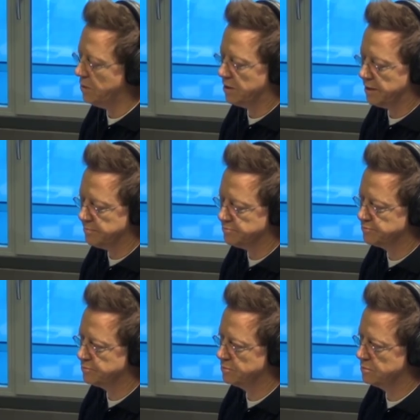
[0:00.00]
know great
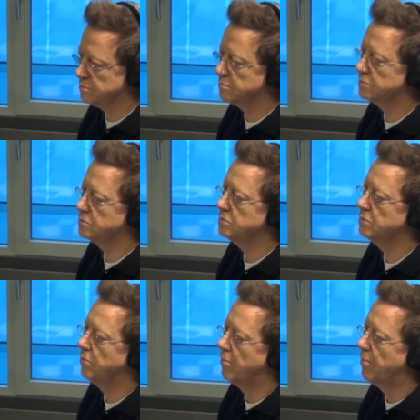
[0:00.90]
accolades.
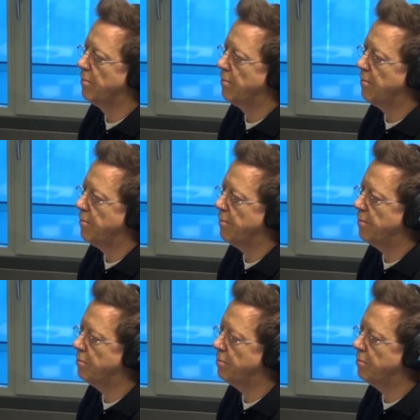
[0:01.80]
And there is, uh,